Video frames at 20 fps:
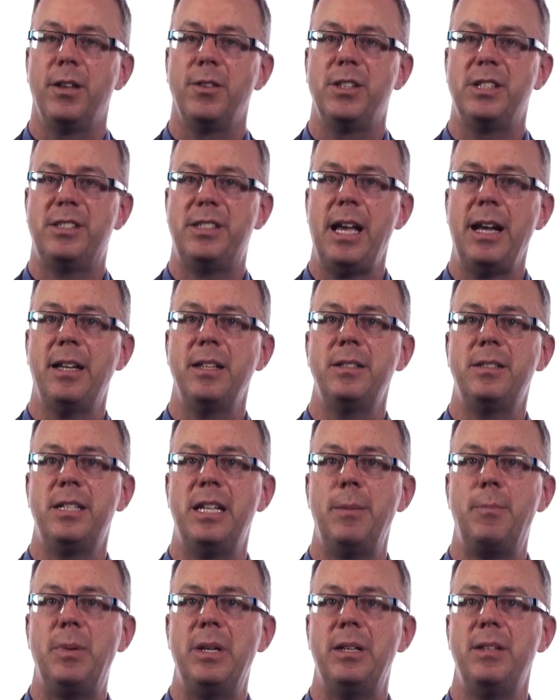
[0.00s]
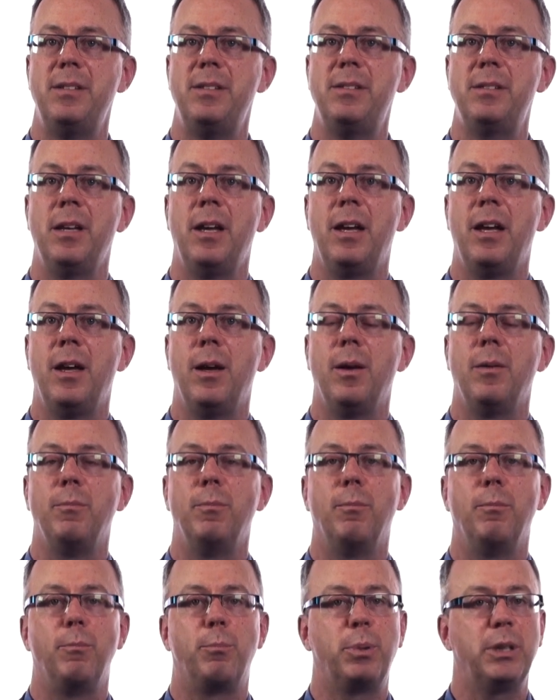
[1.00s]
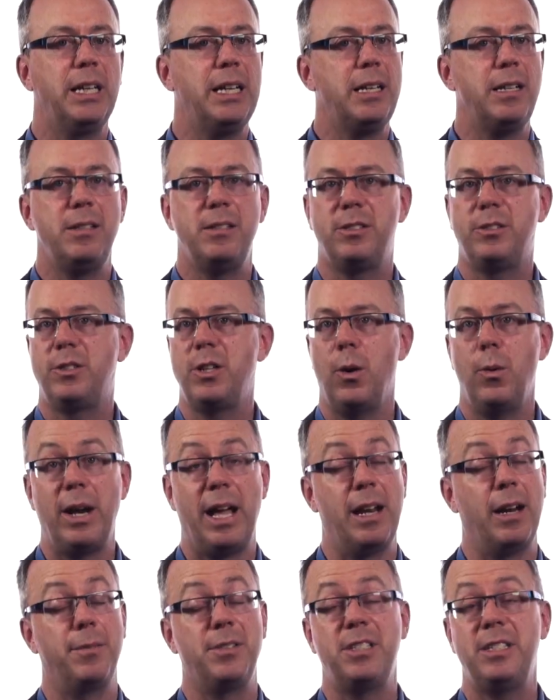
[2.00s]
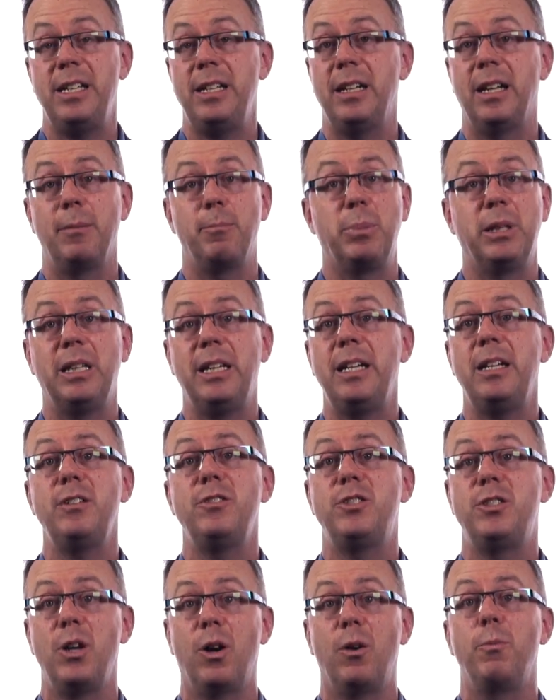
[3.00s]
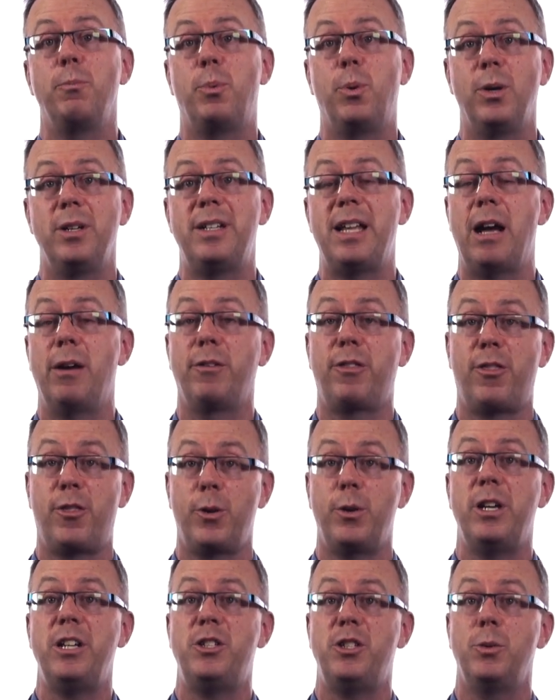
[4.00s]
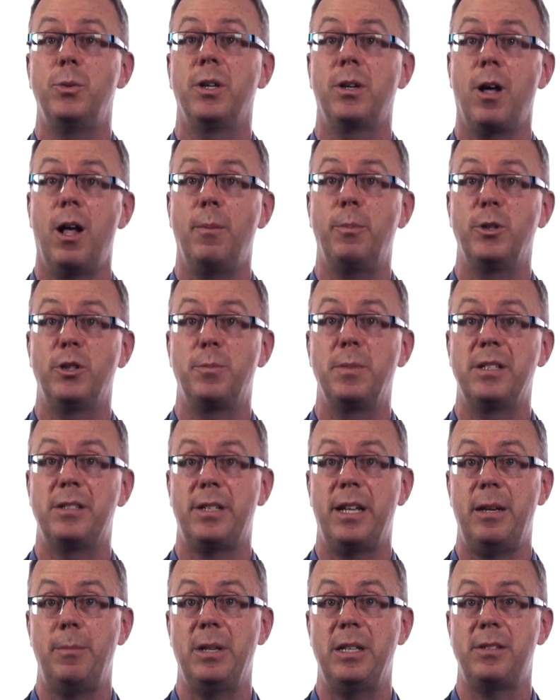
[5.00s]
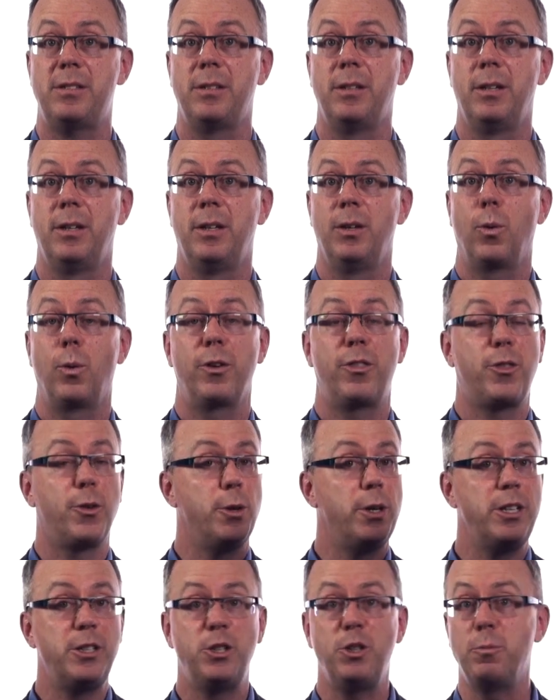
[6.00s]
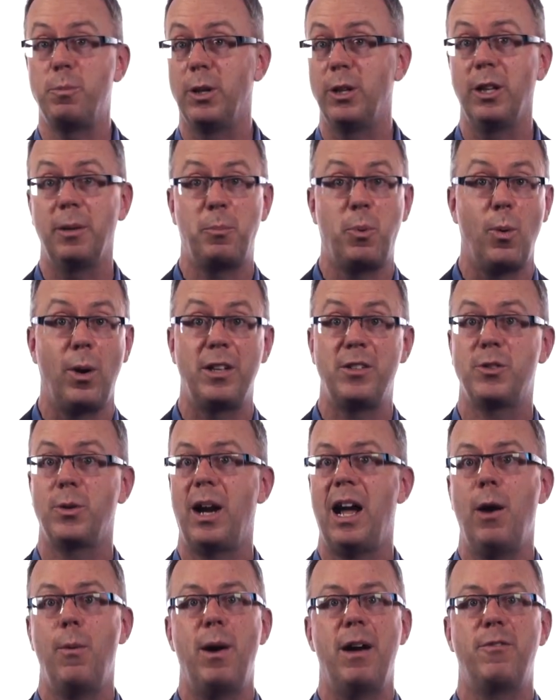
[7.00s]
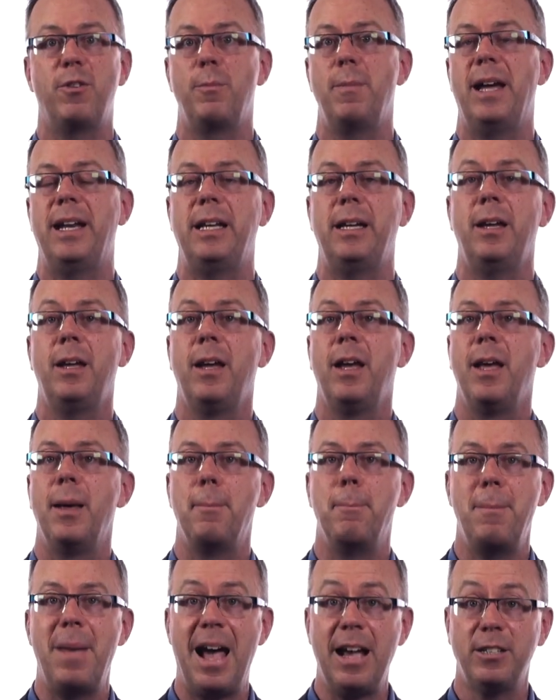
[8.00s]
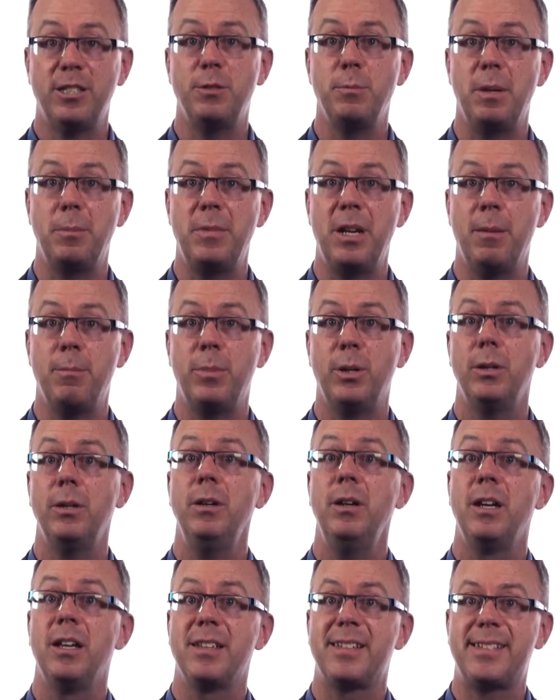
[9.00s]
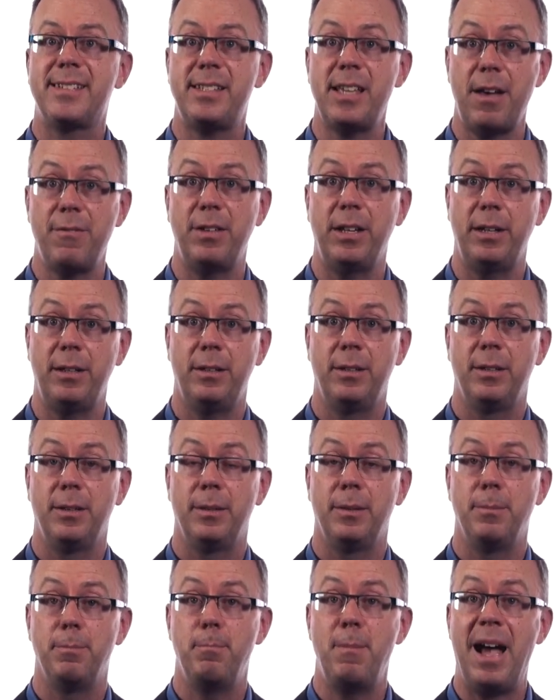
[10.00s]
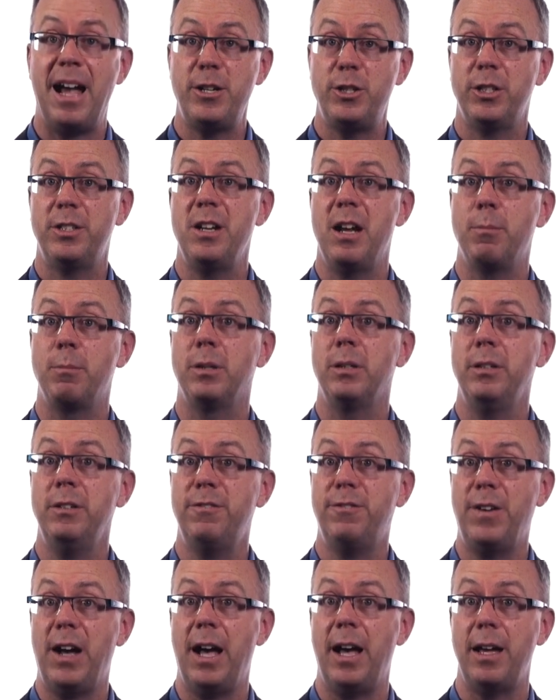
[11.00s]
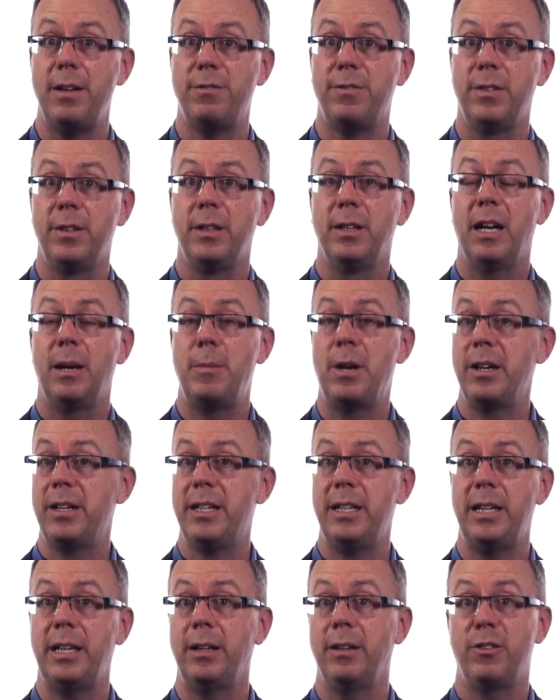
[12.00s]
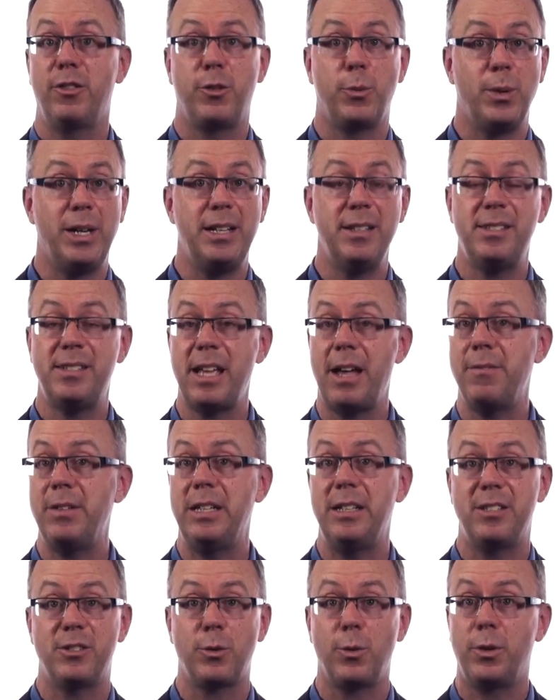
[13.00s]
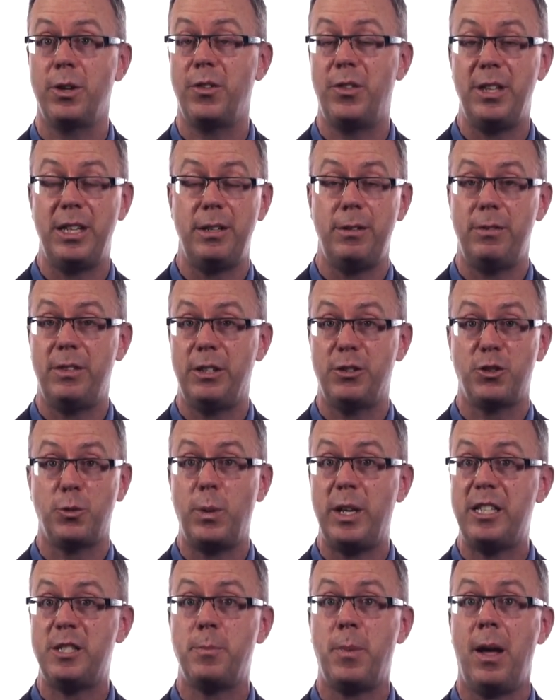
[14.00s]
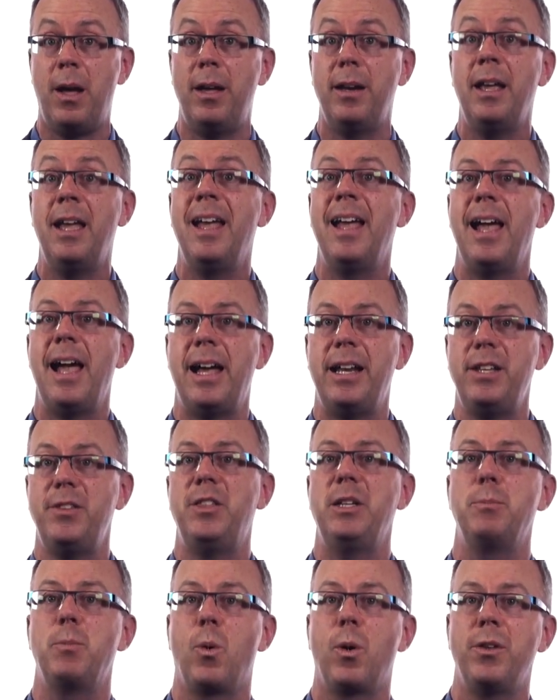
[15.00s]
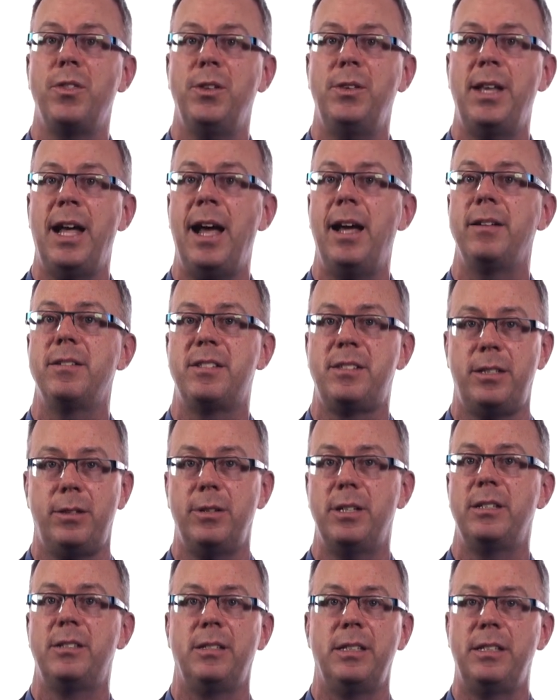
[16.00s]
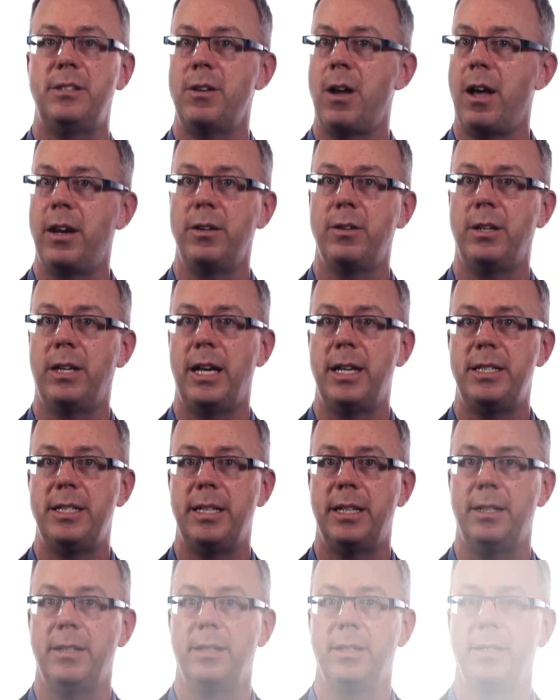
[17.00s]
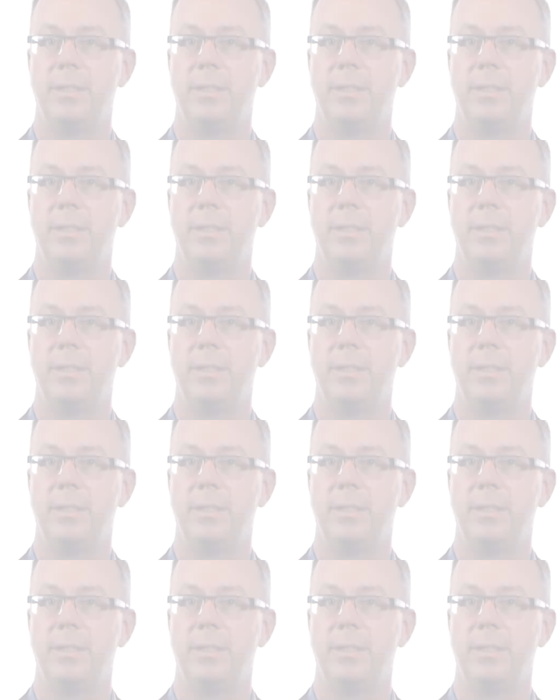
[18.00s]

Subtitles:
The second tip is, please don't, and I've seen it, please don't put down 32 accomplishment statements or 32 bullet points or however many. Maximum number, 7. Magic number, 5. I'm not kidding. 3 to 7 is sort of the sweet spot. Anything more than that, seriously, not a good idea.